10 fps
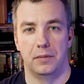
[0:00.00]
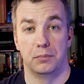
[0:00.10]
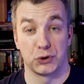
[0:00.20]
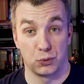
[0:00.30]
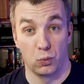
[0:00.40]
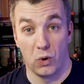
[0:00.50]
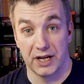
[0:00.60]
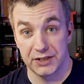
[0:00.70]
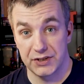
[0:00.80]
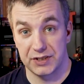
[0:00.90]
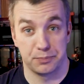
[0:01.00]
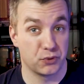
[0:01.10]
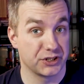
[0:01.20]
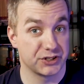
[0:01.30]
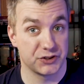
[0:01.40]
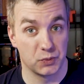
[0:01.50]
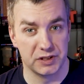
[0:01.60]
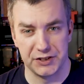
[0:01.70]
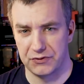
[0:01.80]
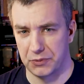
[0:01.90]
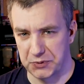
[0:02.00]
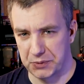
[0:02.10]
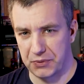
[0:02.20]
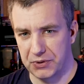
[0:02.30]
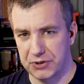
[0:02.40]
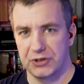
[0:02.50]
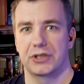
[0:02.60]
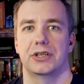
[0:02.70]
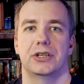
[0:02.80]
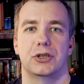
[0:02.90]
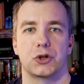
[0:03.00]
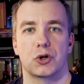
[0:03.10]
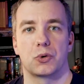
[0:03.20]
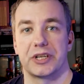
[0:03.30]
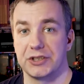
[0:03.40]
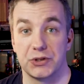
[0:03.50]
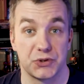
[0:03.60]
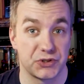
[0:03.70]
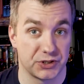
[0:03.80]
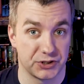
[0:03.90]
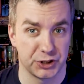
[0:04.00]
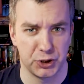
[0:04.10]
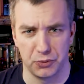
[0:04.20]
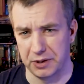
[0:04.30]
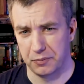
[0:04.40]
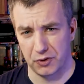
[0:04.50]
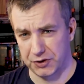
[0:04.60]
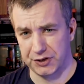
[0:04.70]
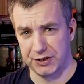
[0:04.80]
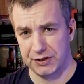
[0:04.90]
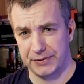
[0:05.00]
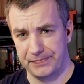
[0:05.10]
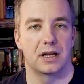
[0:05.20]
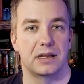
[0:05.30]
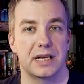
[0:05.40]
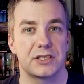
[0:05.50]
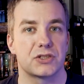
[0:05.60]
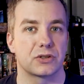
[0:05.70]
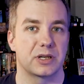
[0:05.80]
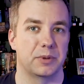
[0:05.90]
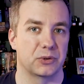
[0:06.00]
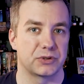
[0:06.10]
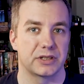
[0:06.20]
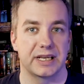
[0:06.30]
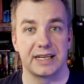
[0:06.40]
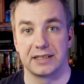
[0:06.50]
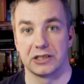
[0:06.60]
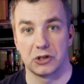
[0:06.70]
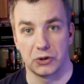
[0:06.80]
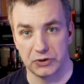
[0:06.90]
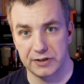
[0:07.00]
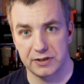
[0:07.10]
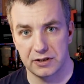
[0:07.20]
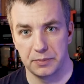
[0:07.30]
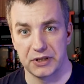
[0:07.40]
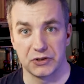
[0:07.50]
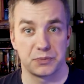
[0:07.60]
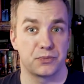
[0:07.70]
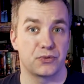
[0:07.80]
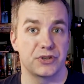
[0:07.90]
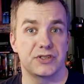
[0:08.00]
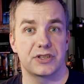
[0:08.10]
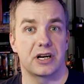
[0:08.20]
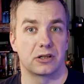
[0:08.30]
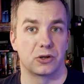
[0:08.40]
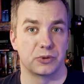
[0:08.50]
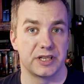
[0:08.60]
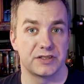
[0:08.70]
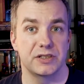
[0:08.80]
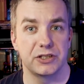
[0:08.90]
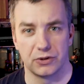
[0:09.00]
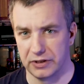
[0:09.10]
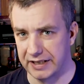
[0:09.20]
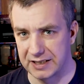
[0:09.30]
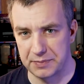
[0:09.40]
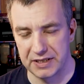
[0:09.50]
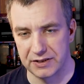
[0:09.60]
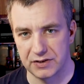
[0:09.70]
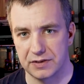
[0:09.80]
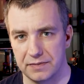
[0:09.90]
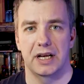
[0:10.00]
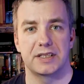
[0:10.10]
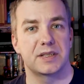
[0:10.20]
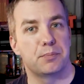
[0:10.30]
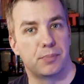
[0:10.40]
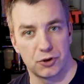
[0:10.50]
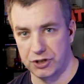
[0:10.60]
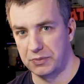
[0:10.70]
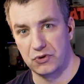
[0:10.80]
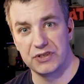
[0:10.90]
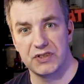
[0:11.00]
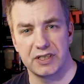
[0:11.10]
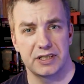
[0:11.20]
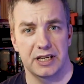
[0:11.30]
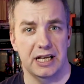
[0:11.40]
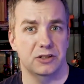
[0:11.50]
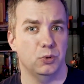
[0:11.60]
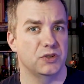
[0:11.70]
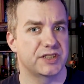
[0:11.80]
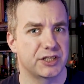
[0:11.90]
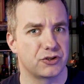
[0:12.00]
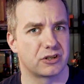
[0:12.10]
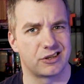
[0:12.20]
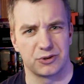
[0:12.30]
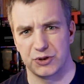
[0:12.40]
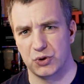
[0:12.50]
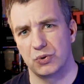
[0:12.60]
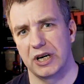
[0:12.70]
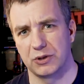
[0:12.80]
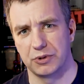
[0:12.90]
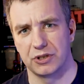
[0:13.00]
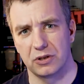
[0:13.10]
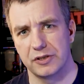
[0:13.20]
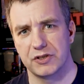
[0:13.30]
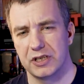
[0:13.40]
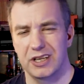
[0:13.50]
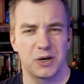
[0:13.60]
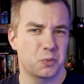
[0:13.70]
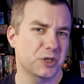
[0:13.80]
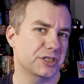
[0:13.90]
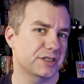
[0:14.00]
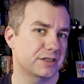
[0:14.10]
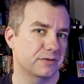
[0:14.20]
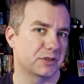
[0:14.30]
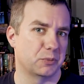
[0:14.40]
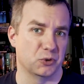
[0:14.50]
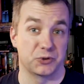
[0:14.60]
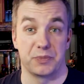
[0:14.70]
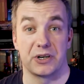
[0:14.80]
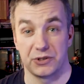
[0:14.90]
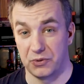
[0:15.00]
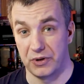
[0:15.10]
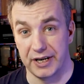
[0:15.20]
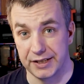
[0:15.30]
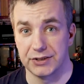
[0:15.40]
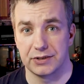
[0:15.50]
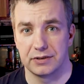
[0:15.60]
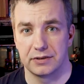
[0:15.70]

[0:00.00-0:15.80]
But once the print is released from support, you're ready to start the curing process. Let's talk about hidden costs, because printer alone isn't the only expense. It's a budget printer and it will set you around two hundred dollars, which is for the most part alright.